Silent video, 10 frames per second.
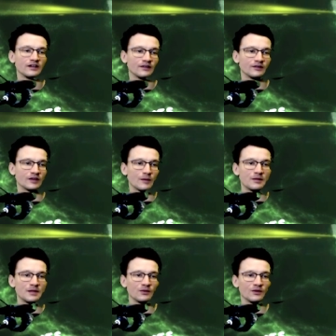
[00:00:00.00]
some
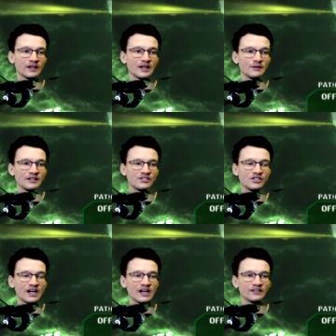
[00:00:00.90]
people that come into
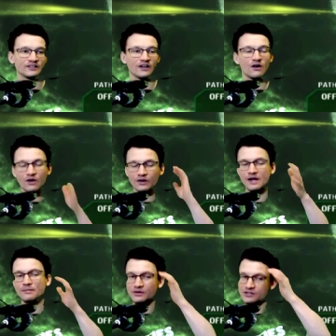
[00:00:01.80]
chat. It's like oh
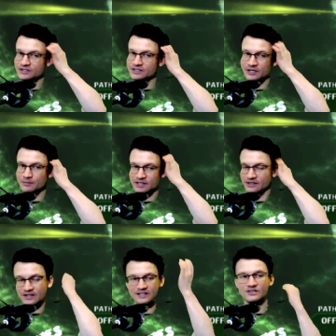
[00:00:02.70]
that person's here
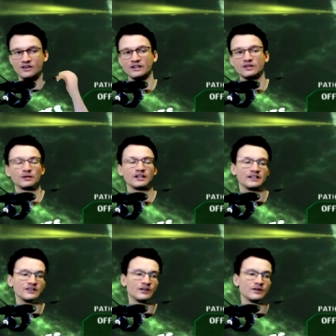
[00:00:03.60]
because that song is
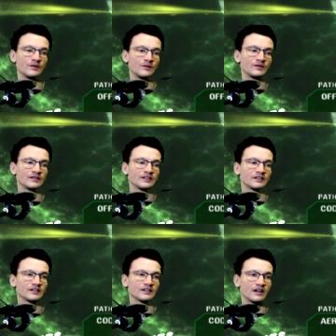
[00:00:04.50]
played. You know,
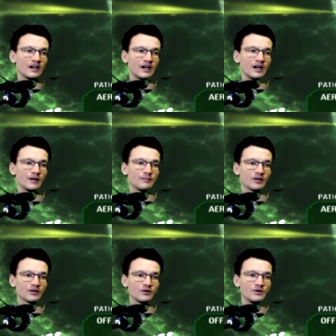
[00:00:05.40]
uh,
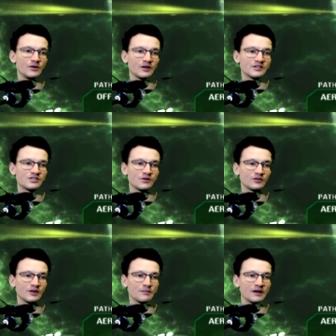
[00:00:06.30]
Marco Kudo has
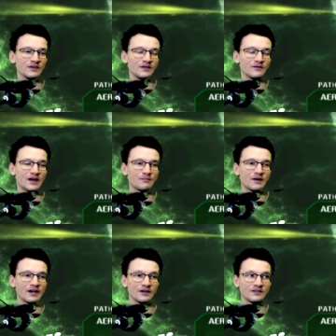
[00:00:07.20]
chose the Buffy the
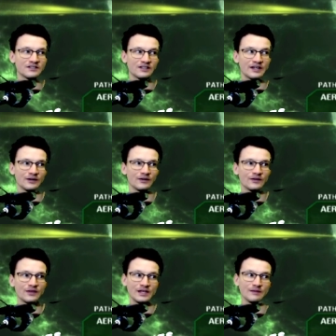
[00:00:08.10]
Vampire Slayer
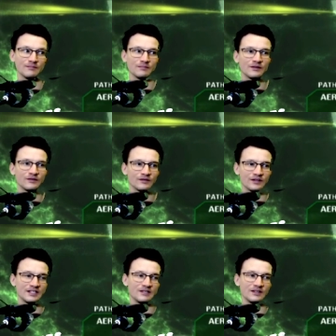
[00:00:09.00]
theme,
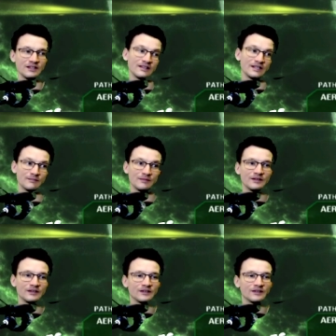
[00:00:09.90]
the TV theme.
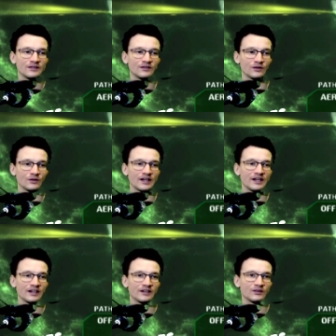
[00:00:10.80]
So
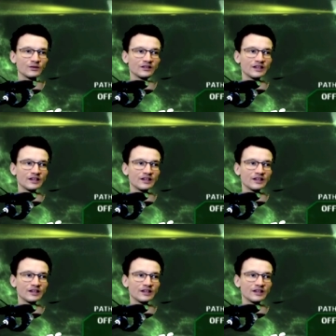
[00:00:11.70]
yeah, so it's